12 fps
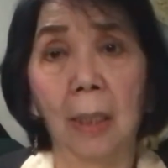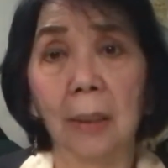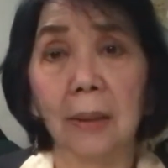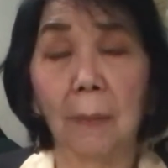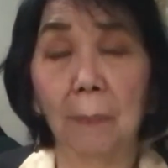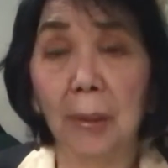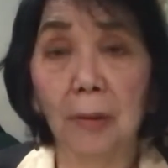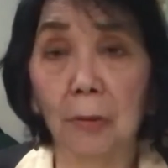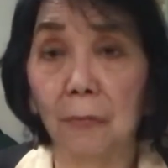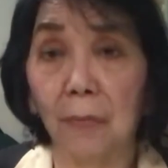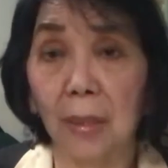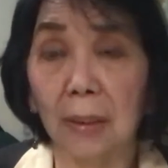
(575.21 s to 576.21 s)
submit to
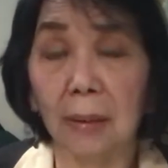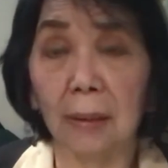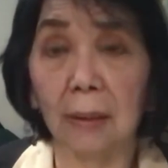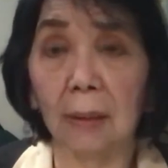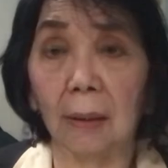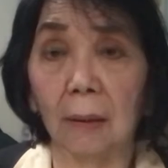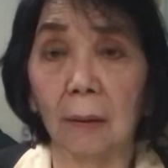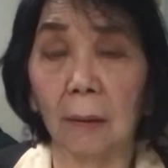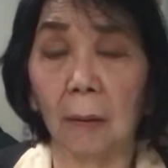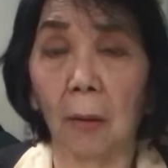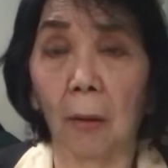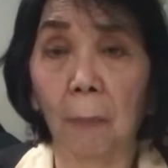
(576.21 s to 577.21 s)
this
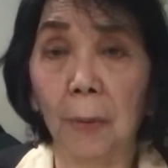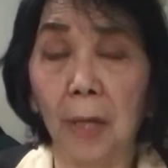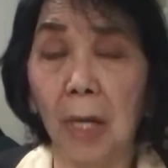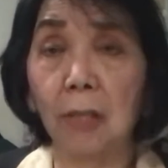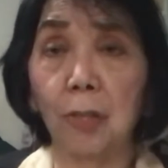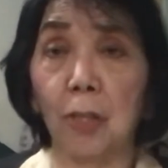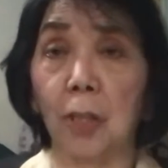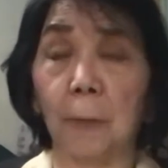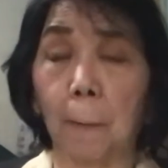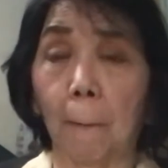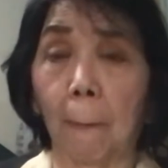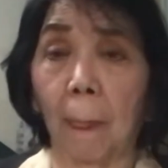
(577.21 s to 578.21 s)

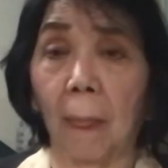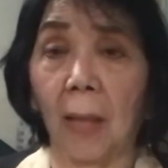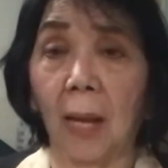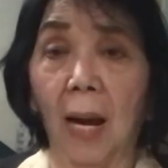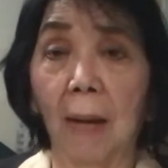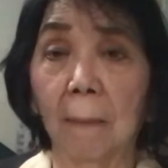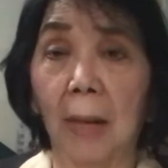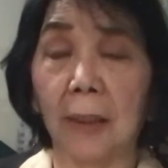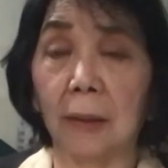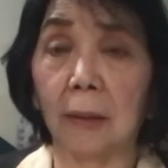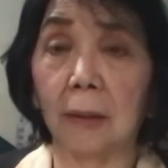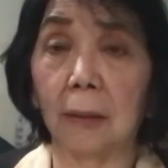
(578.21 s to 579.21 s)
operation, I
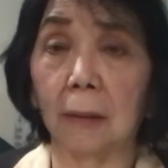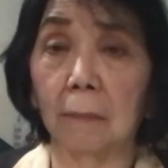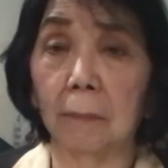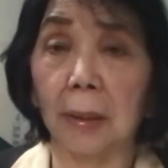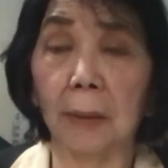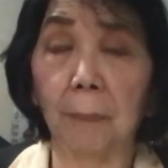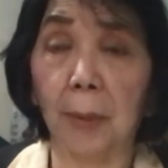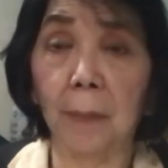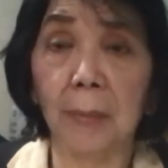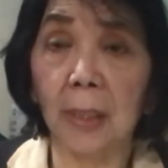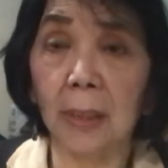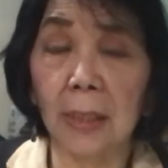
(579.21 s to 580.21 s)
might be
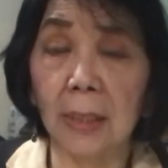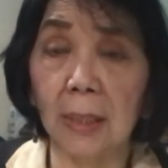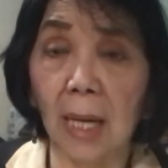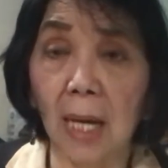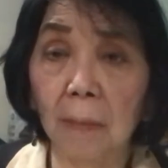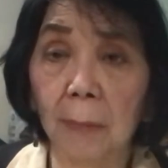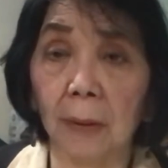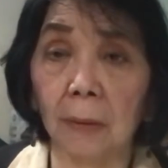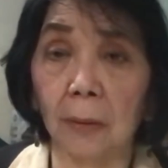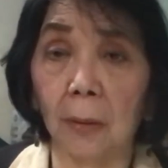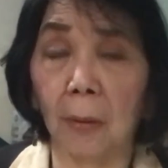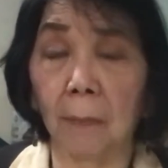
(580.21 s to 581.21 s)
permanently
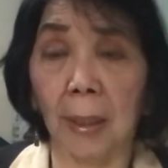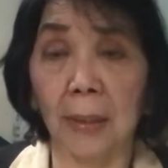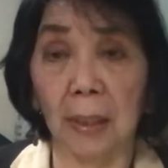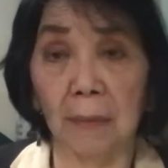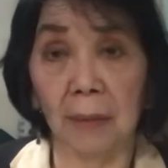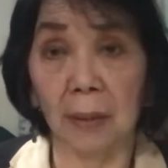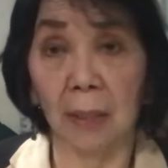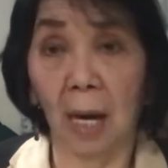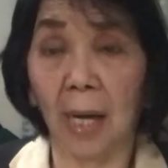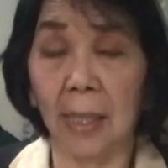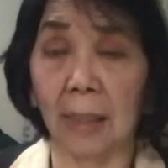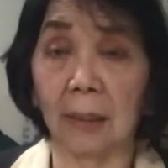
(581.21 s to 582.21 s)
disabled or might even
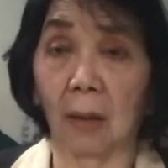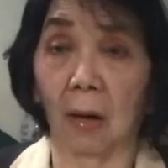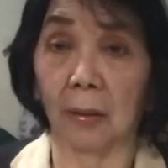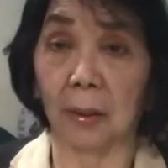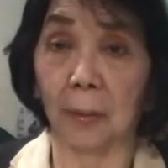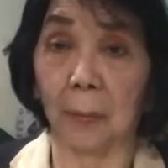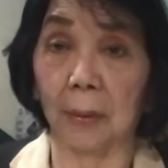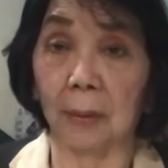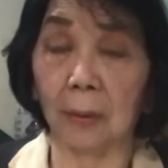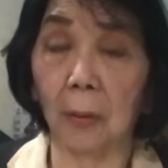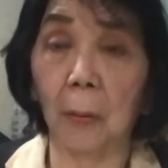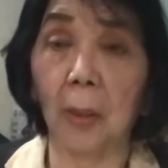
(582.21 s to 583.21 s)
die as a consequence.
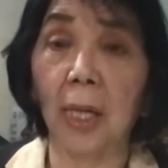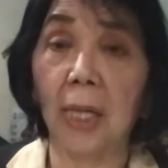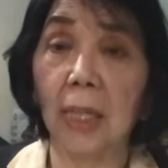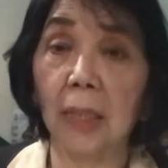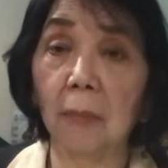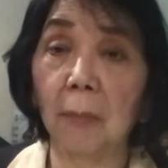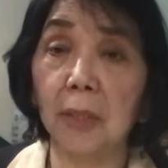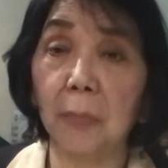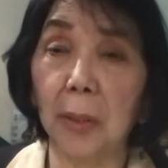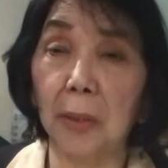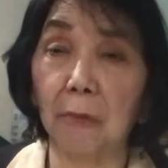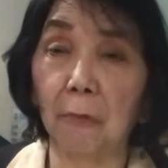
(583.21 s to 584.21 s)
So it must
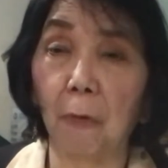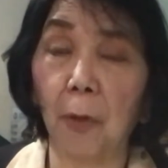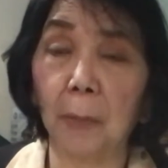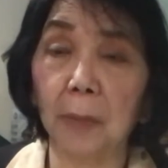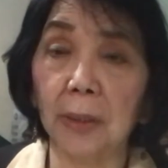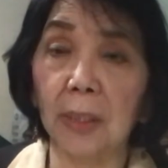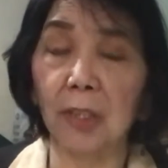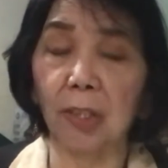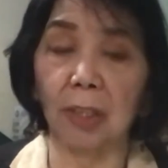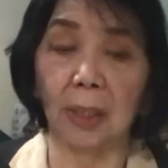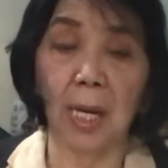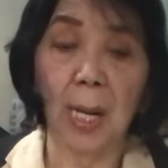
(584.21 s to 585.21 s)
be an informed
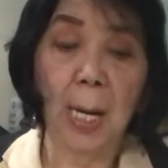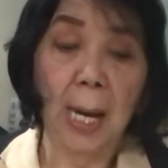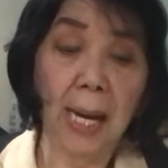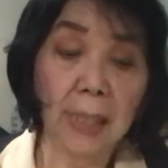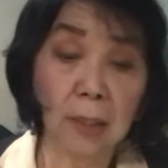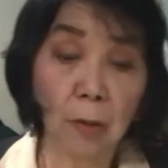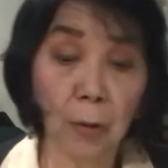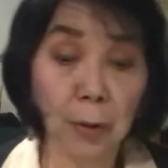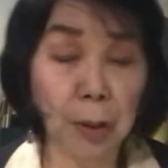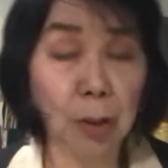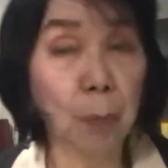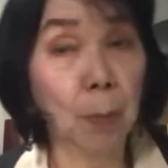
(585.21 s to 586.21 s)
decision. And in
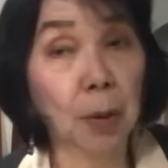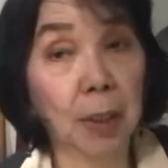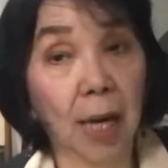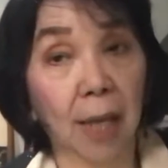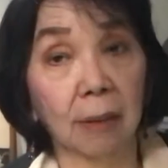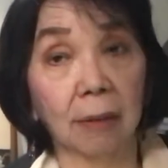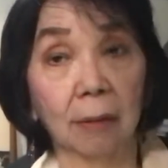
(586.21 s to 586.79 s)
order to protect